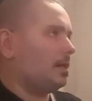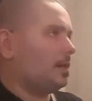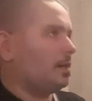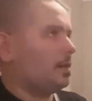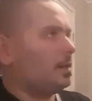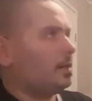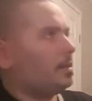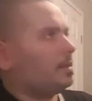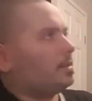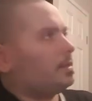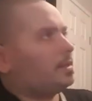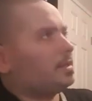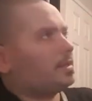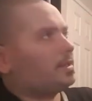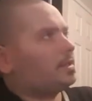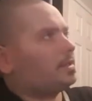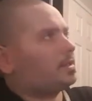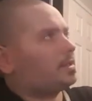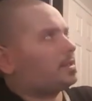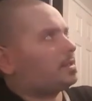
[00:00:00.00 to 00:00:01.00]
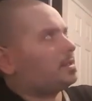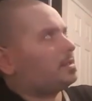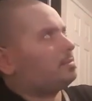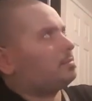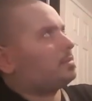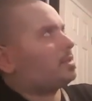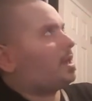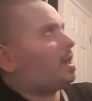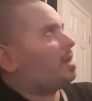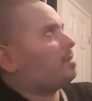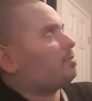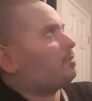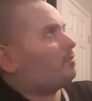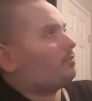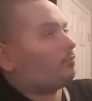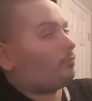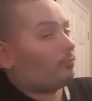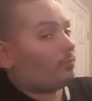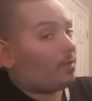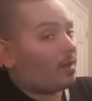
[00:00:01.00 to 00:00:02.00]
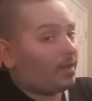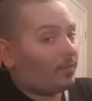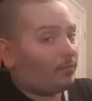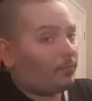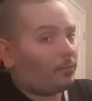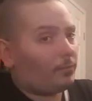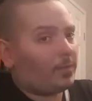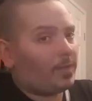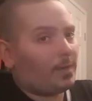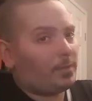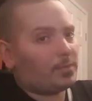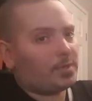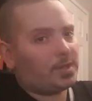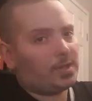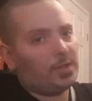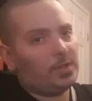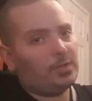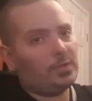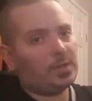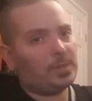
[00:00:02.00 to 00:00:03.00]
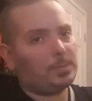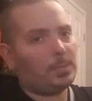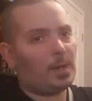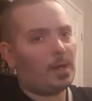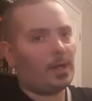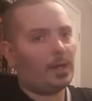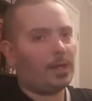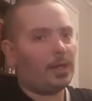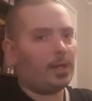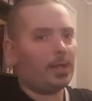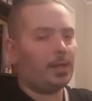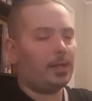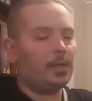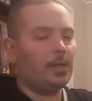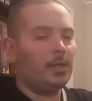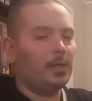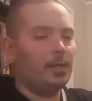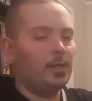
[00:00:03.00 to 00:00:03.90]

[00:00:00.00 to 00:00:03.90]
This is the same type of rifle that was used by